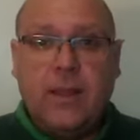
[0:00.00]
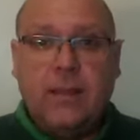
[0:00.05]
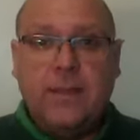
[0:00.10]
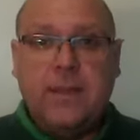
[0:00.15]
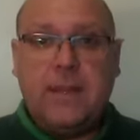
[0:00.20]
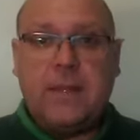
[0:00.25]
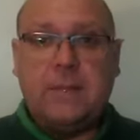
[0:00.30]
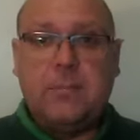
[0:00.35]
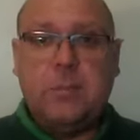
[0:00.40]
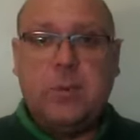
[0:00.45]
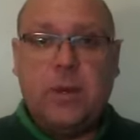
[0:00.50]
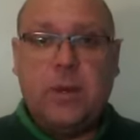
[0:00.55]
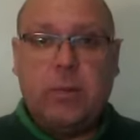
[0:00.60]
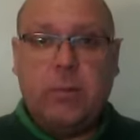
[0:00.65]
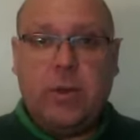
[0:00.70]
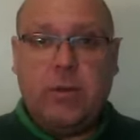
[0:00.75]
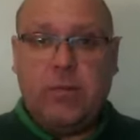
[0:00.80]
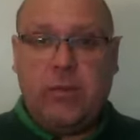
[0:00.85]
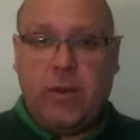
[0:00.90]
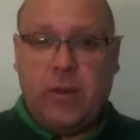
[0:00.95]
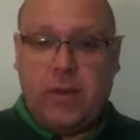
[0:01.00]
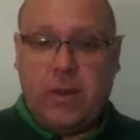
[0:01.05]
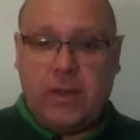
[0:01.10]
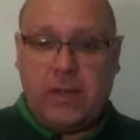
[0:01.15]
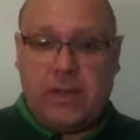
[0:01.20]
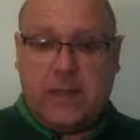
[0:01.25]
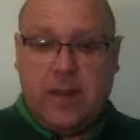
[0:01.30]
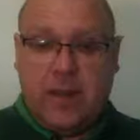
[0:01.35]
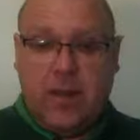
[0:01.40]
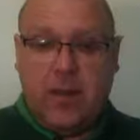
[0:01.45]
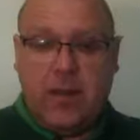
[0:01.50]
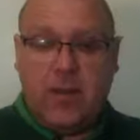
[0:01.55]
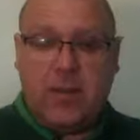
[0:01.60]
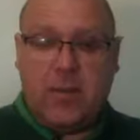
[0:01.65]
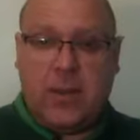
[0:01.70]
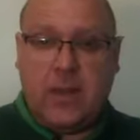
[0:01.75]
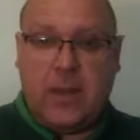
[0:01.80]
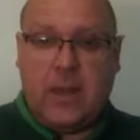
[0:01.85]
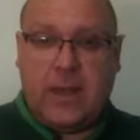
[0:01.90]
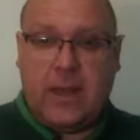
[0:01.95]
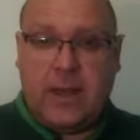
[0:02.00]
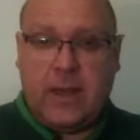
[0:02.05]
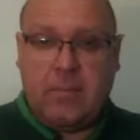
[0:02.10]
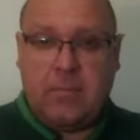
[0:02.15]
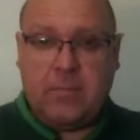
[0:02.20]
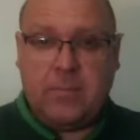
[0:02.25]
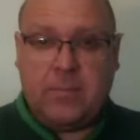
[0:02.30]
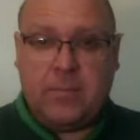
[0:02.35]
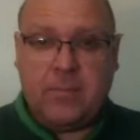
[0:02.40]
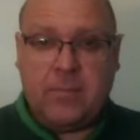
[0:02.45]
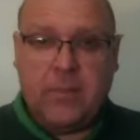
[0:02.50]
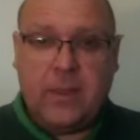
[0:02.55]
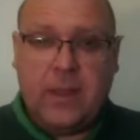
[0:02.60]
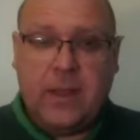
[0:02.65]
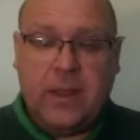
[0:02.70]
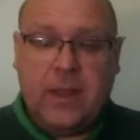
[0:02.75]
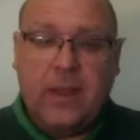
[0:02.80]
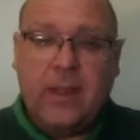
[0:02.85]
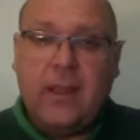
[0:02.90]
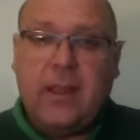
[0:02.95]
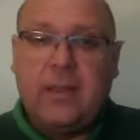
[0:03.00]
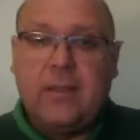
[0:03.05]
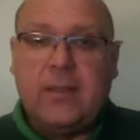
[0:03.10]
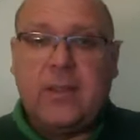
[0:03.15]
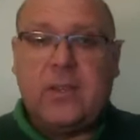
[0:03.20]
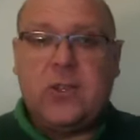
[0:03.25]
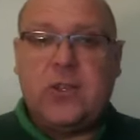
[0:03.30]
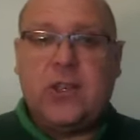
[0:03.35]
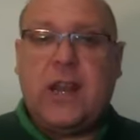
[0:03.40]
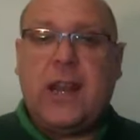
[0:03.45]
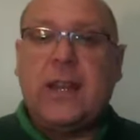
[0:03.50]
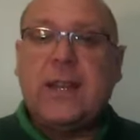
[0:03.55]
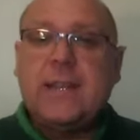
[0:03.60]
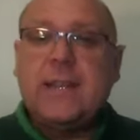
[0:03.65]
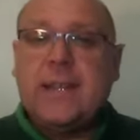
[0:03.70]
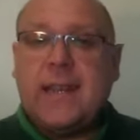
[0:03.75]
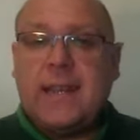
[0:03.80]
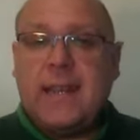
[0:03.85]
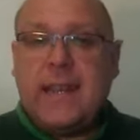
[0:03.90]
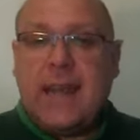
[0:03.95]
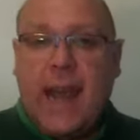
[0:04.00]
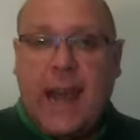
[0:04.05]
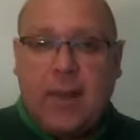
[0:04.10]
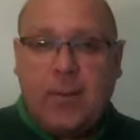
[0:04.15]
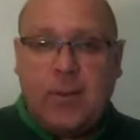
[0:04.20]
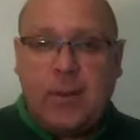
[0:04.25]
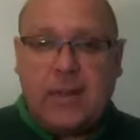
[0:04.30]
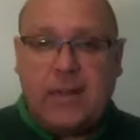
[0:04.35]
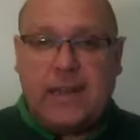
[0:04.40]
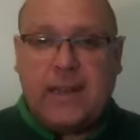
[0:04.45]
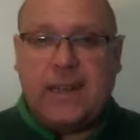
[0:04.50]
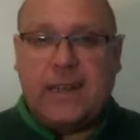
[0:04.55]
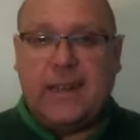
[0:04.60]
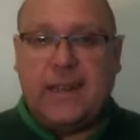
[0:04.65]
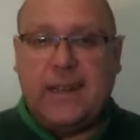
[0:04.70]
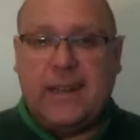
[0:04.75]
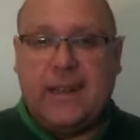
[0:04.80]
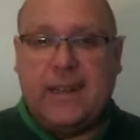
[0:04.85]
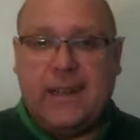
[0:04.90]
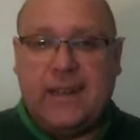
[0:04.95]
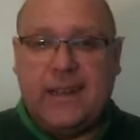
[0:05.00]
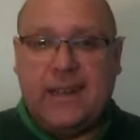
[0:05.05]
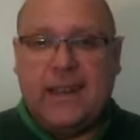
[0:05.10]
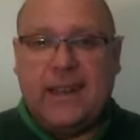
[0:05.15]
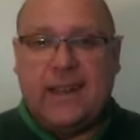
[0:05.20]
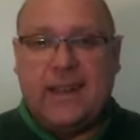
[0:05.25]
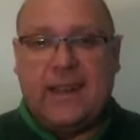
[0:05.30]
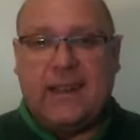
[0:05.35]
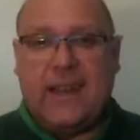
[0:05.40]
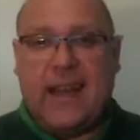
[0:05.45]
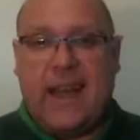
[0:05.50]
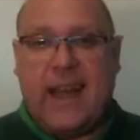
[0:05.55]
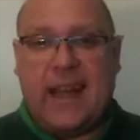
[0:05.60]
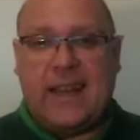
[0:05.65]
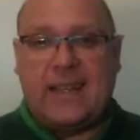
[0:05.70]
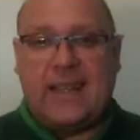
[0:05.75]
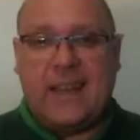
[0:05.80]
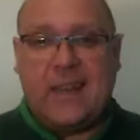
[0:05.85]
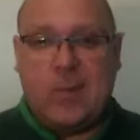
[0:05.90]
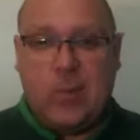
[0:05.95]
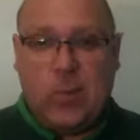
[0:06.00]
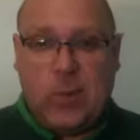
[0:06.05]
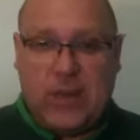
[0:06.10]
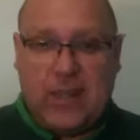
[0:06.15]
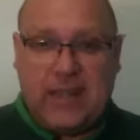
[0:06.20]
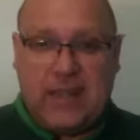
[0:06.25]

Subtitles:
This morning we focused on the chance encounter, as it would